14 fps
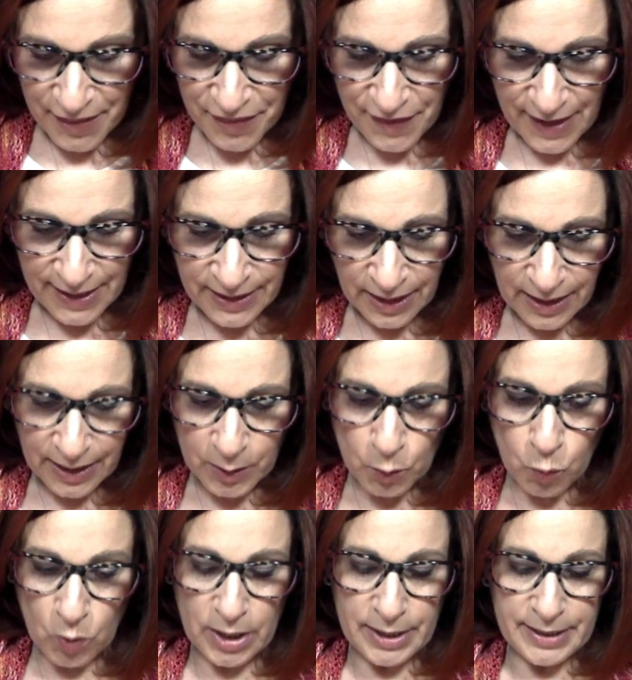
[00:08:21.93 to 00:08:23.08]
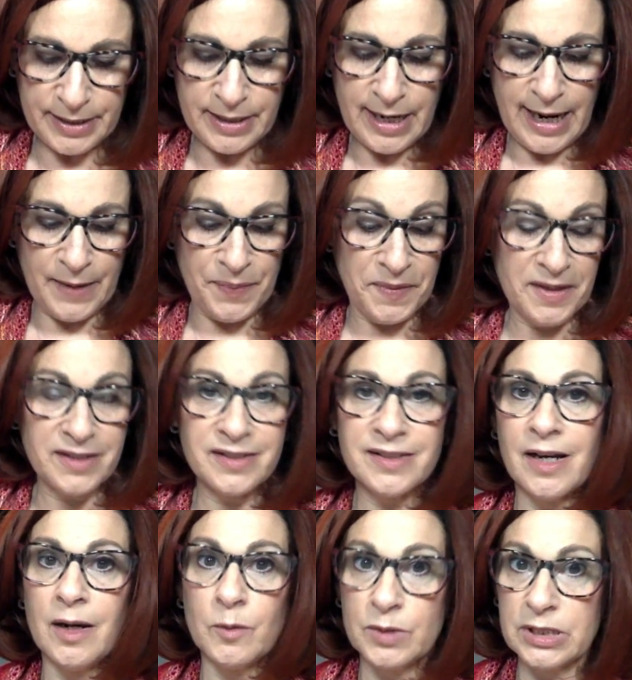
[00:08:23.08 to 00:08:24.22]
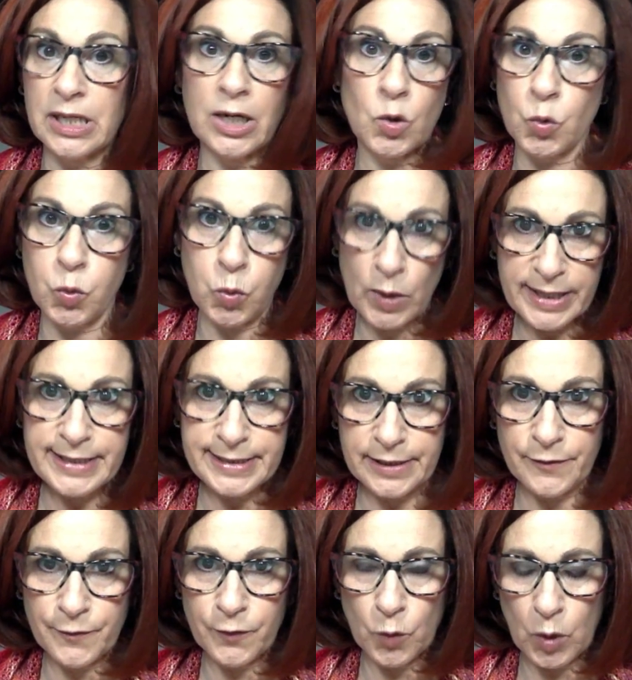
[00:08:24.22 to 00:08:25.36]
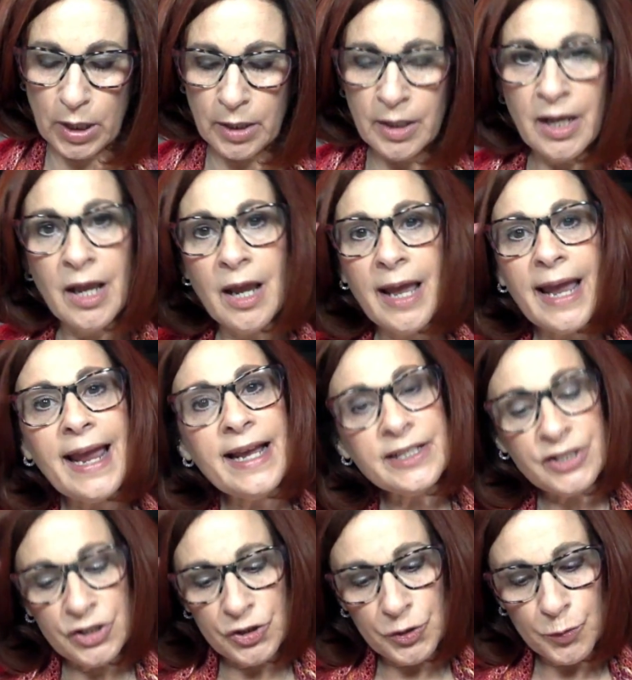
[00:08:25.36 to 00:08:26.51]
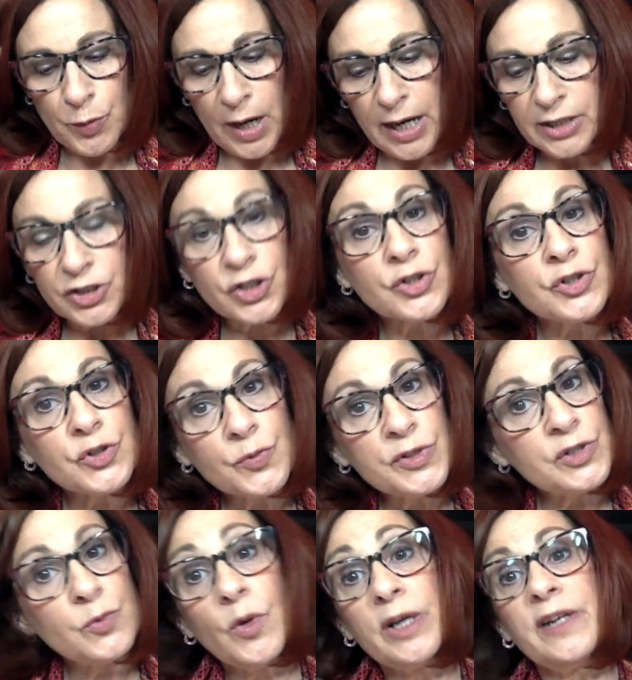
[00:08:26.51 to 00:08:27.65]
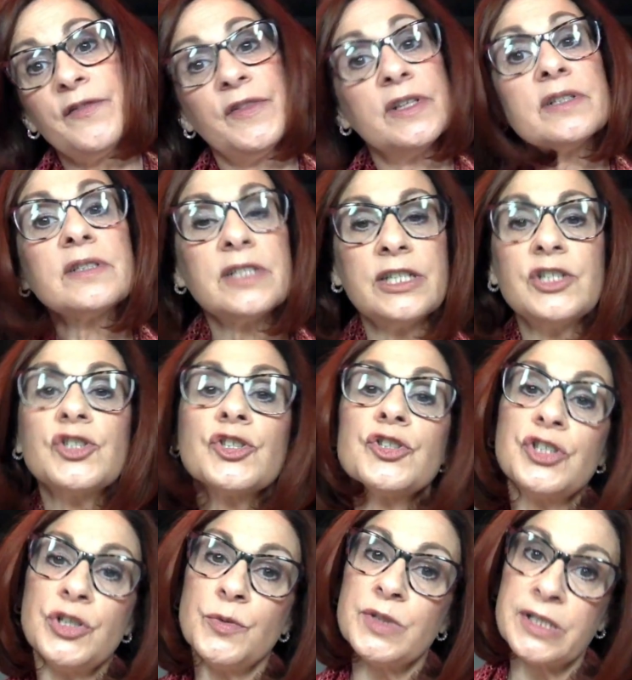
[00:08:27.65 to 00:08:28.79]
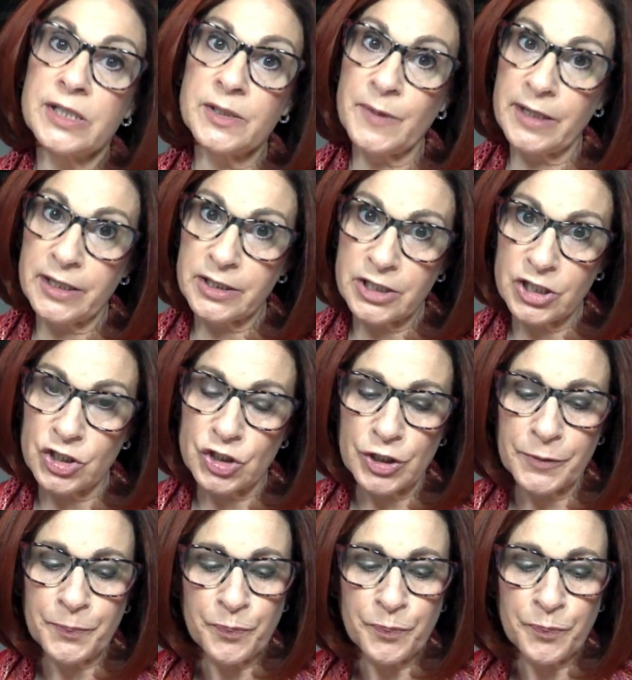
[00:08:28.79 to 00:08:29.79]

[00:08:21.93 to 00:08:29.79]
Then I won, and this I was like crazy for. Esther Rogers was one of the teachers. She was a spinning teacher.